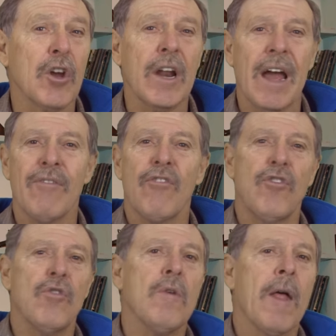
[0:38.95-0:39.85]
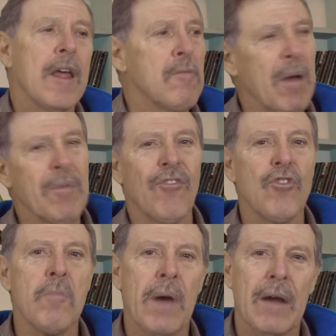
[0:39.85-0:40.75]
You're going to have maybe a
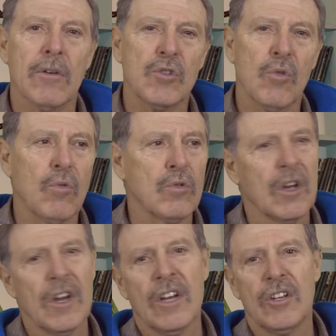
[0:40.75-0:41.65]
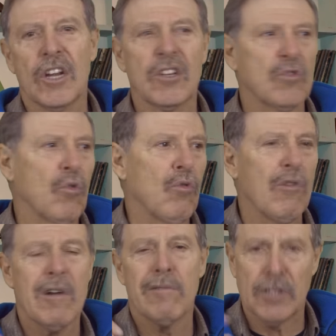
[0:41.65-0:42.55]
few power tools,
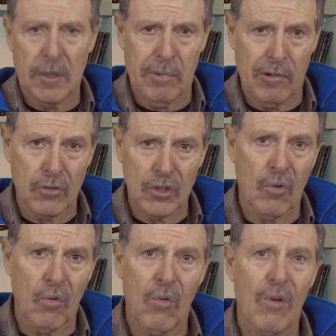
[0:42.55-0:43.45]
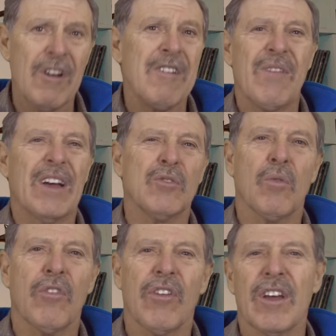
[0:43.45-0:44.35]
jigsaw, reciprocal saw, that
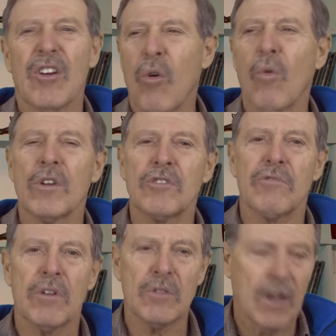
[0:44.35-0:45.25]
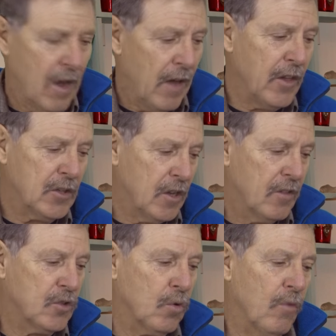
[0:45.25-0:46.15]
sort of thing, cordless drills, and that's
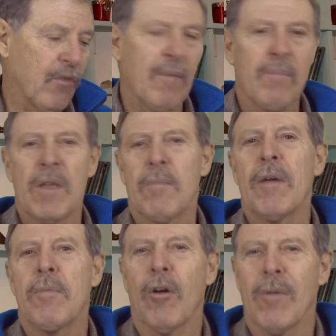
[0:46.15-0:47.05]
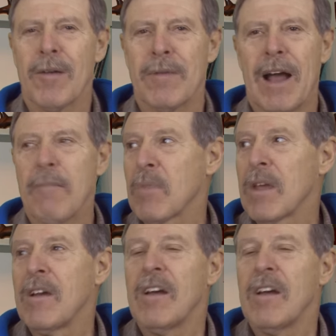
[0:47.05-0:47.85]
the sort of people I'm aiming at.